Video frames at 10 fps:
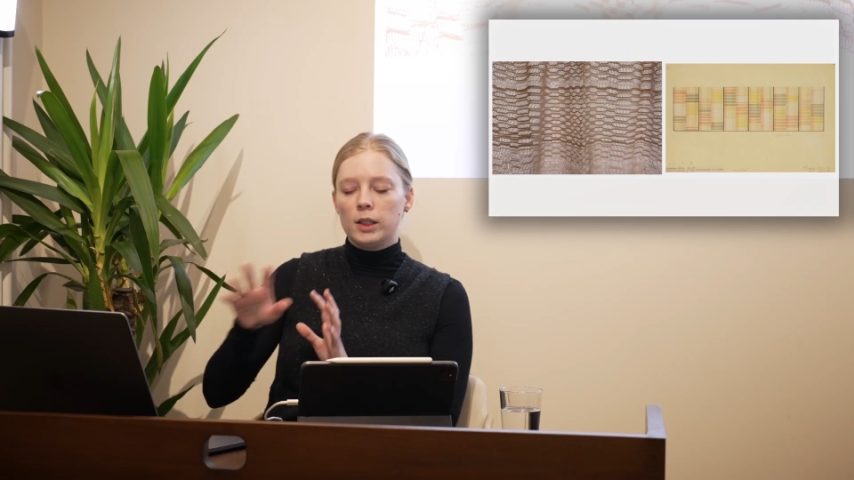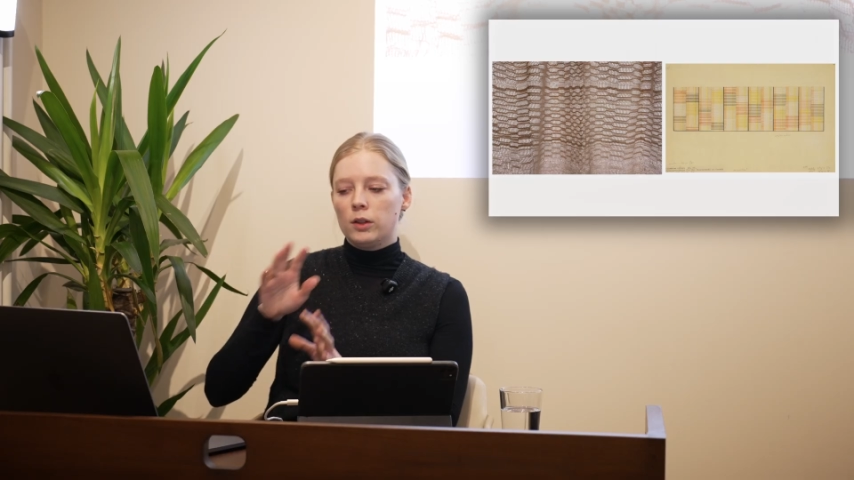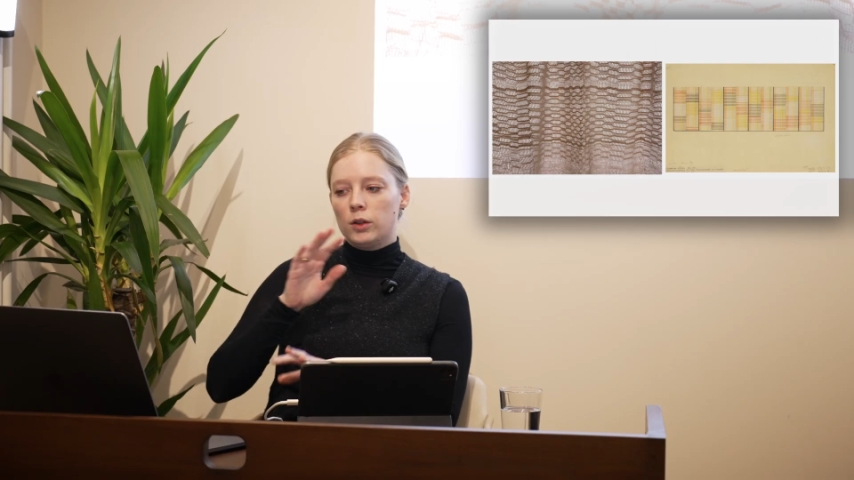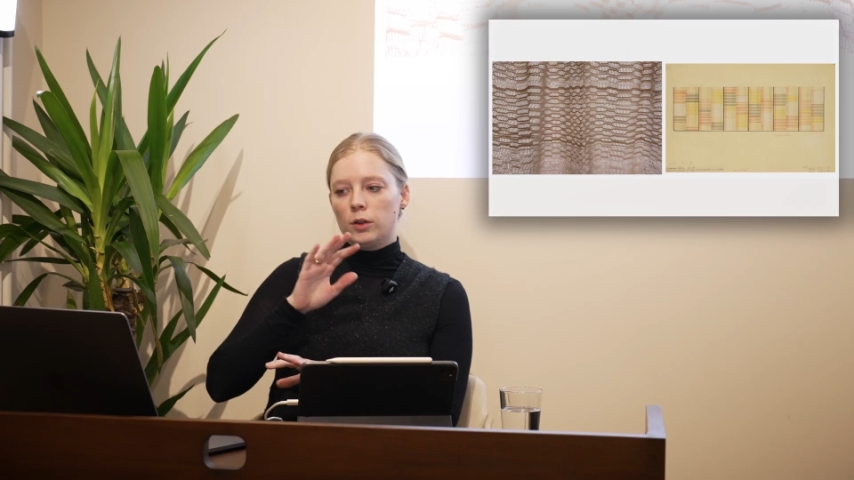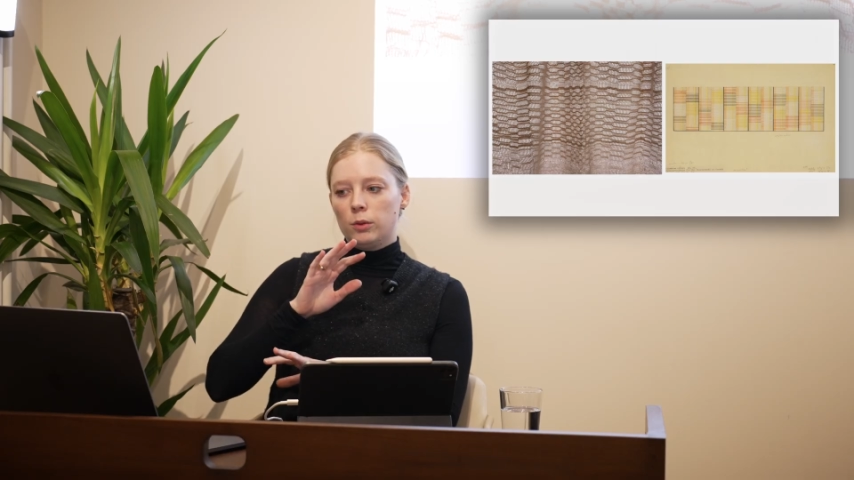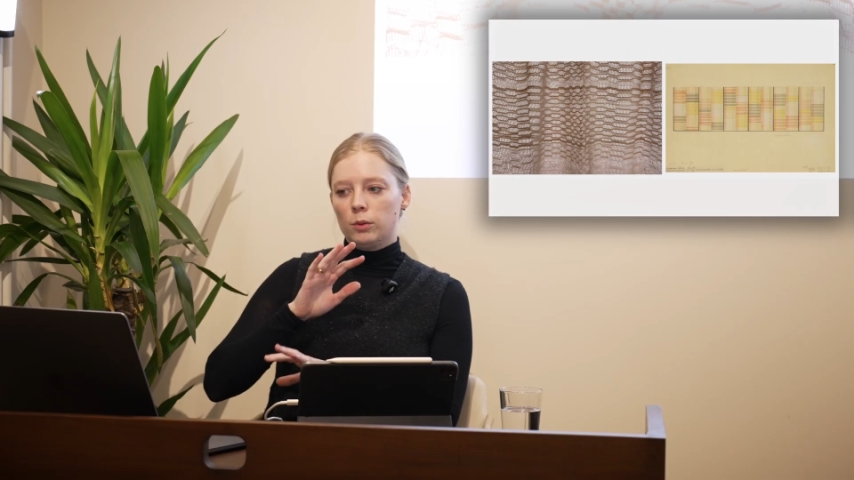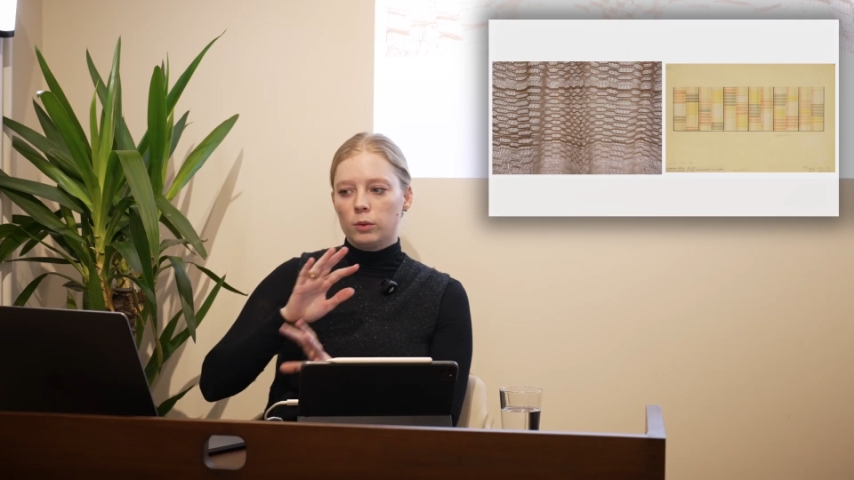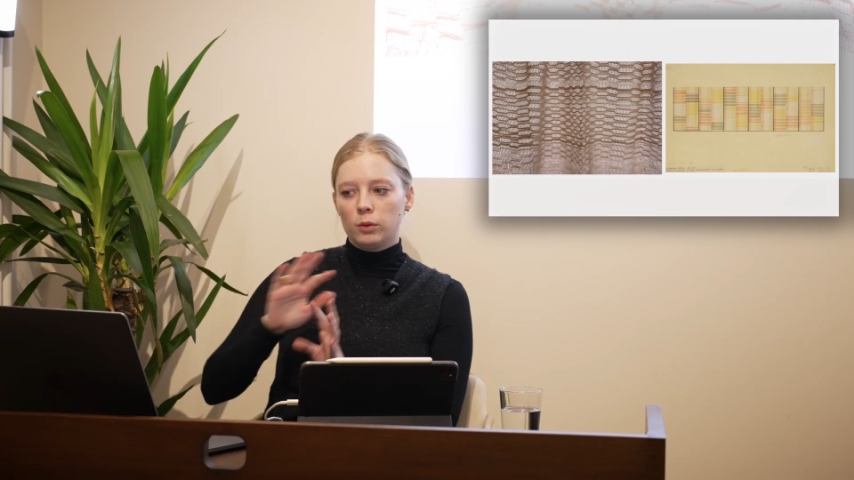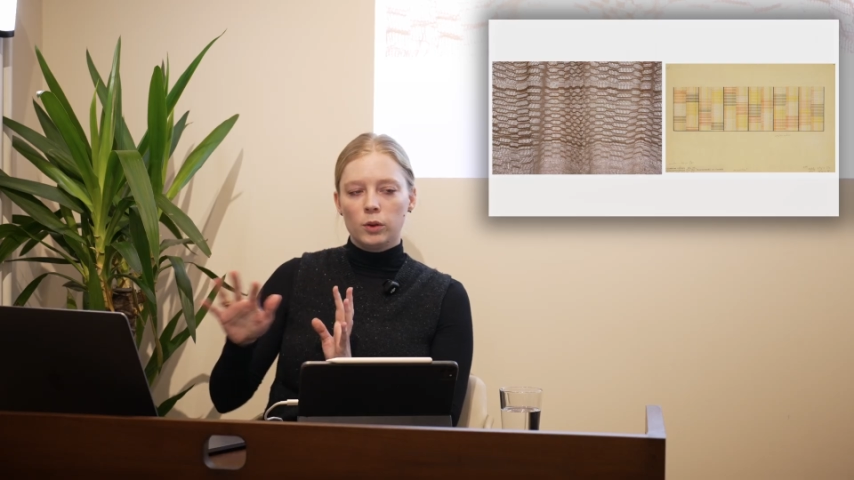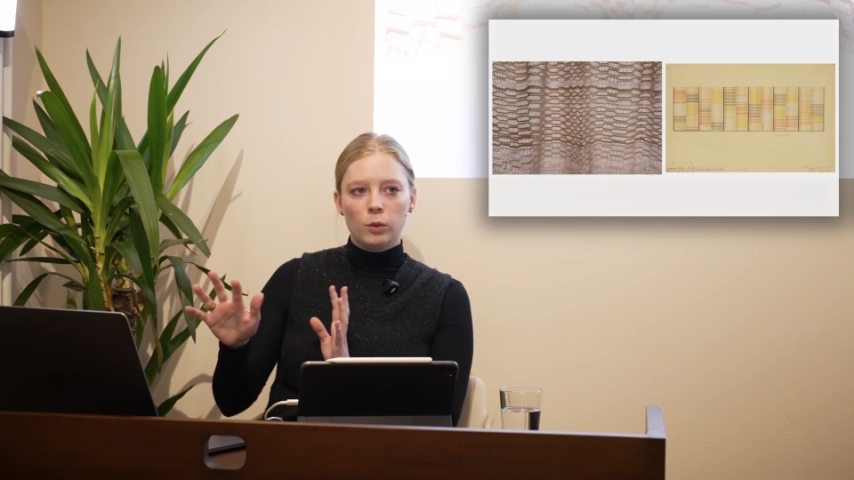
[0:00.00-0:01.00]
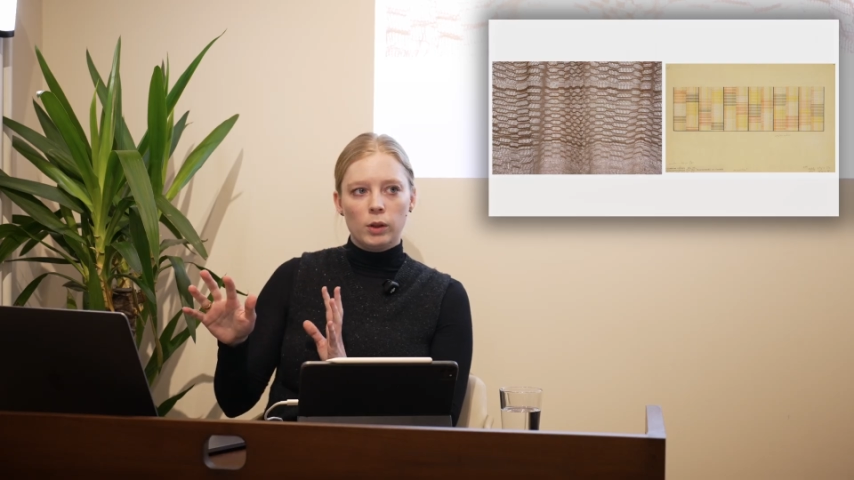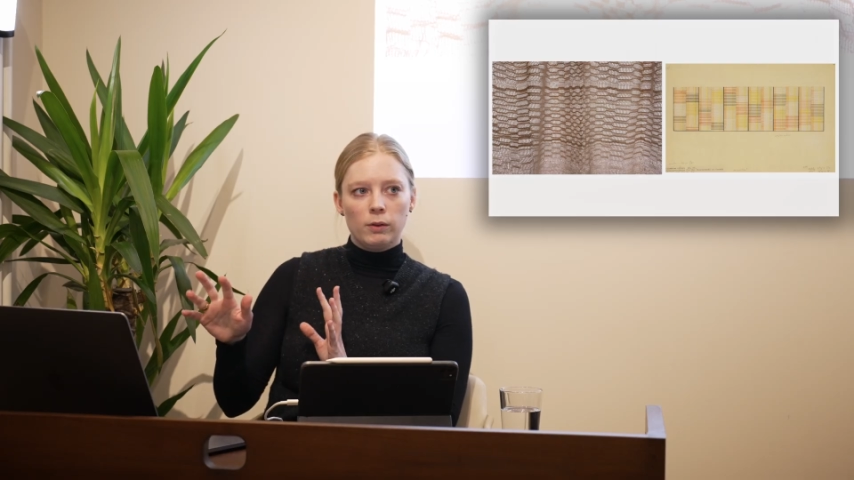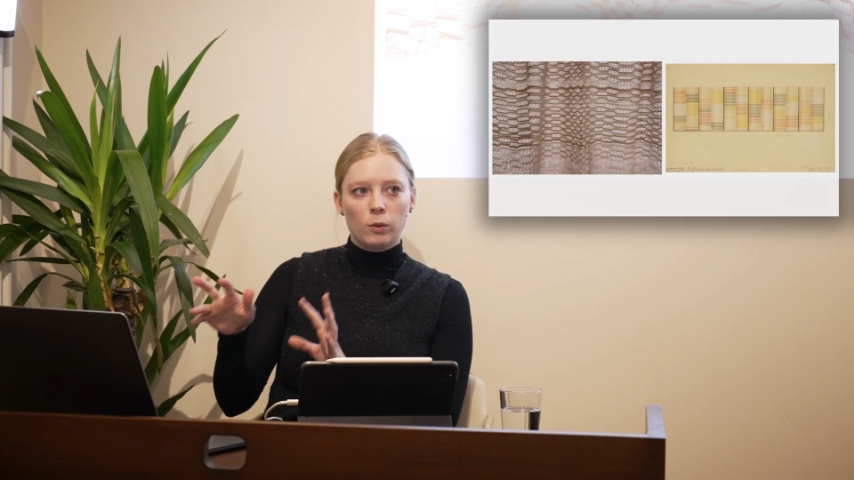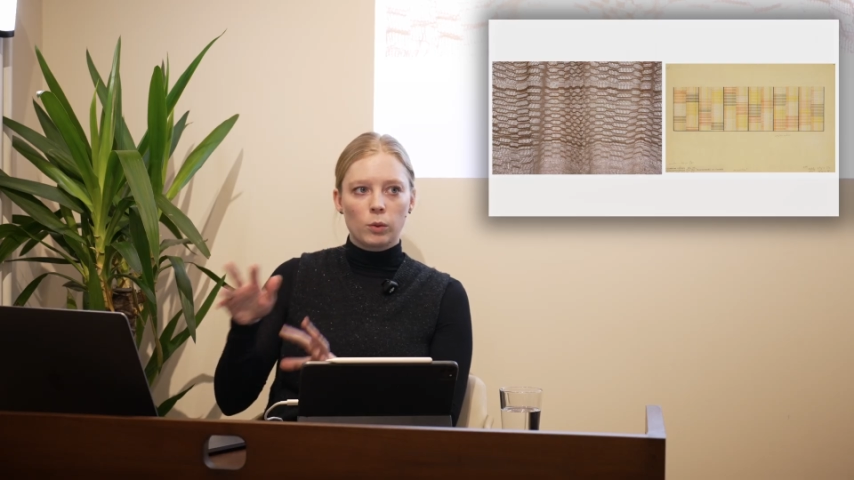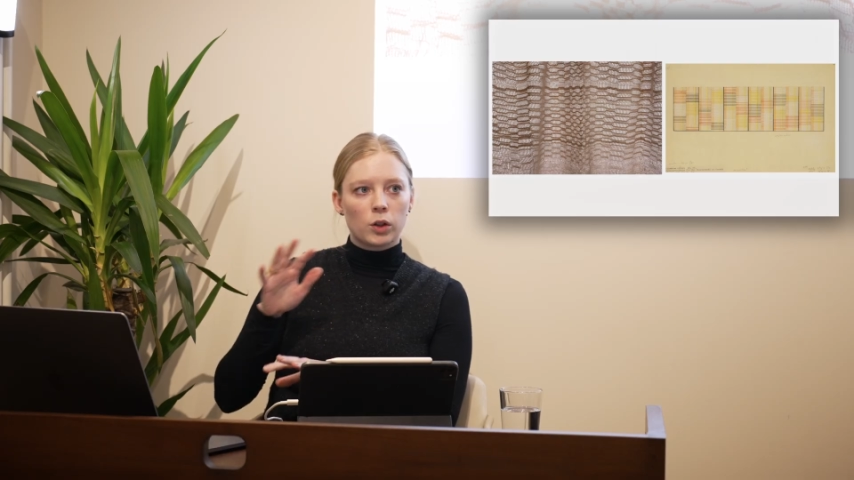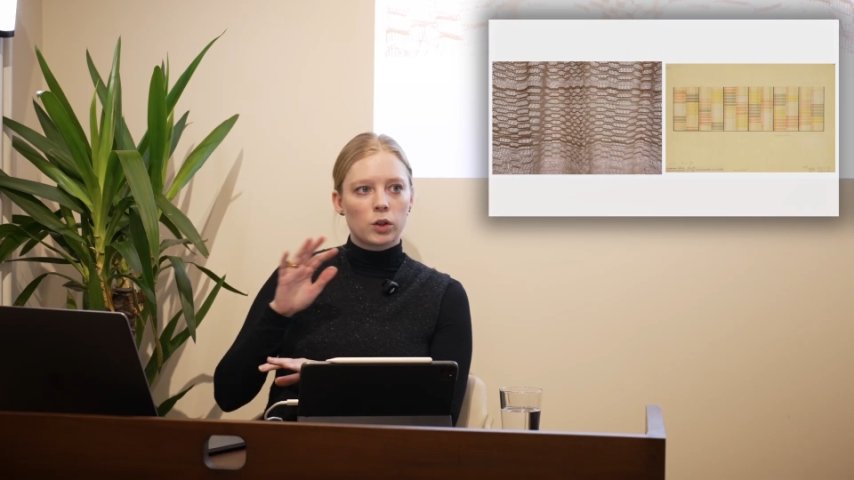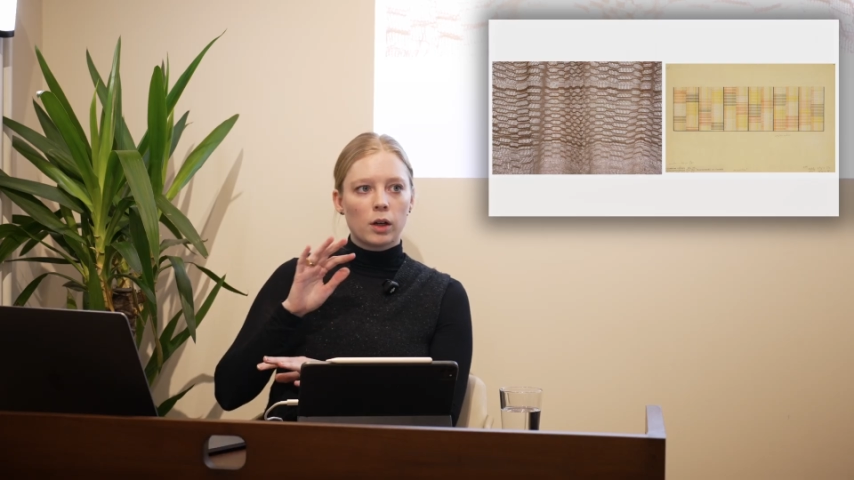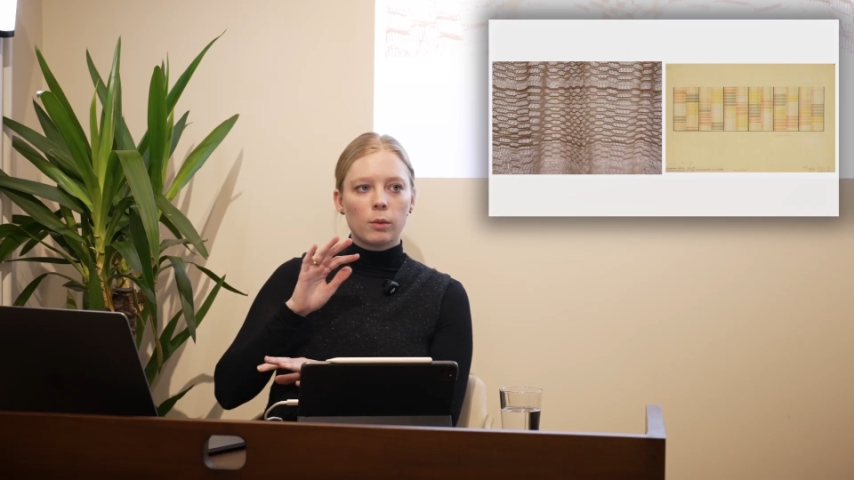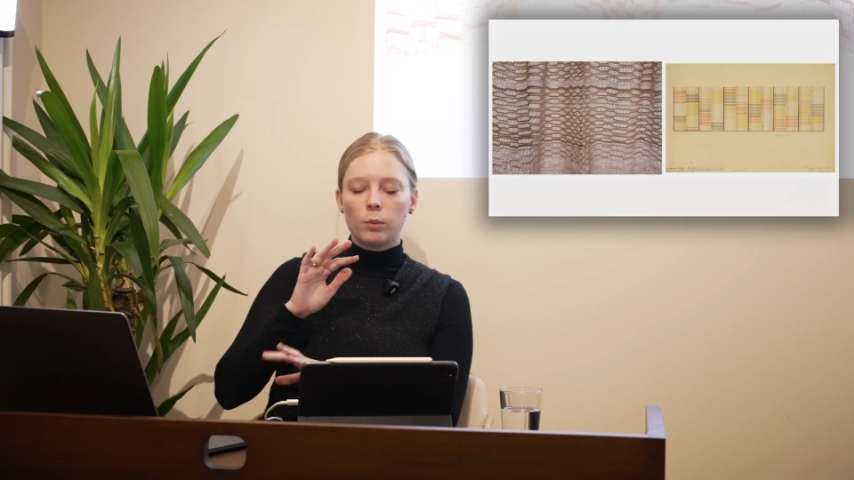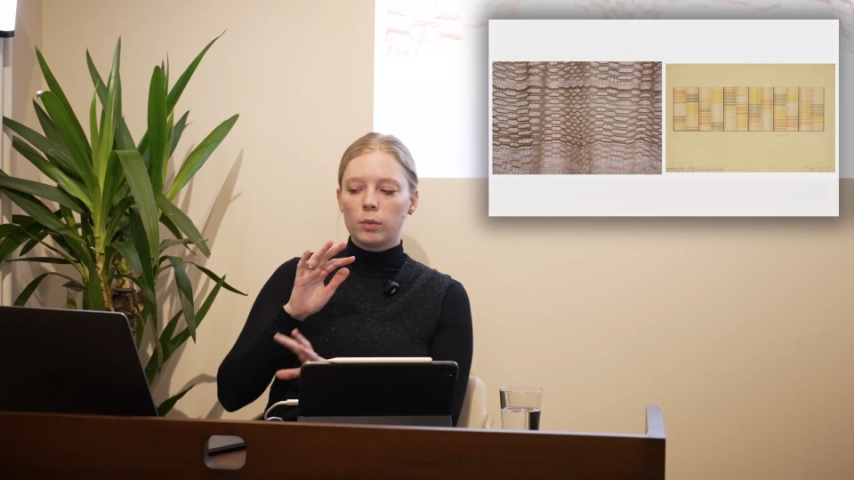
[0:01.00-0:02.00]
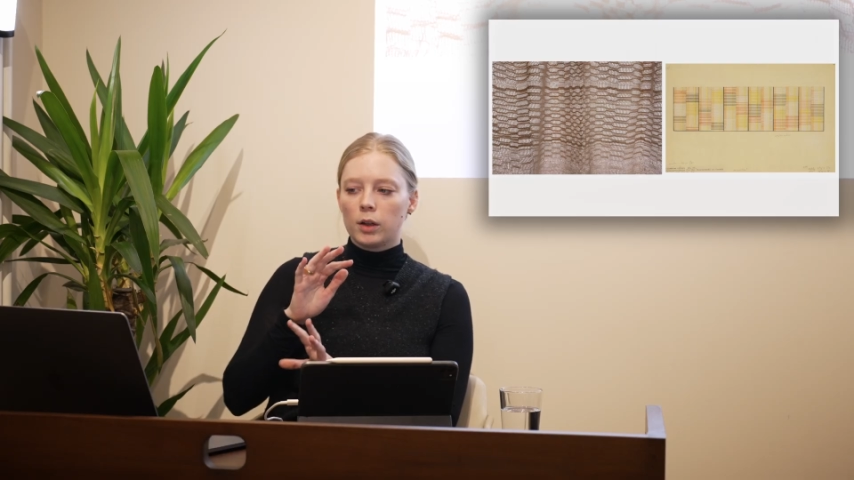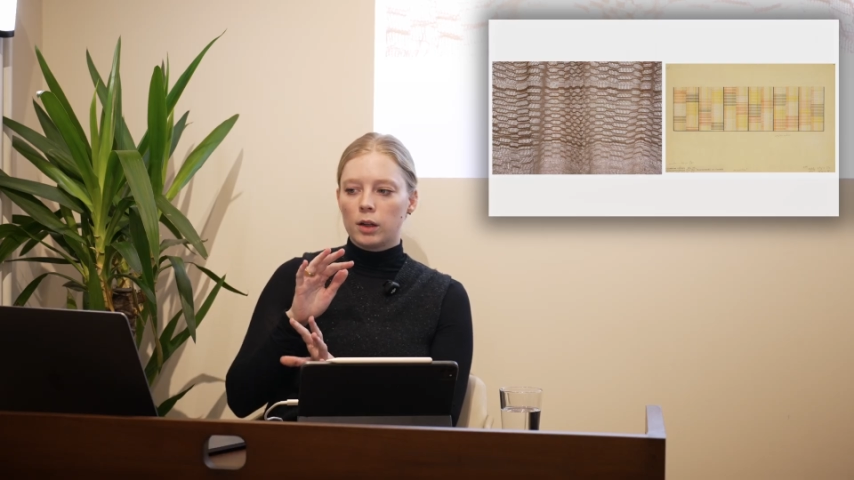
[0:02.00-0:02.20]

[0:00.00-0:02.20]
into the weaving workshop.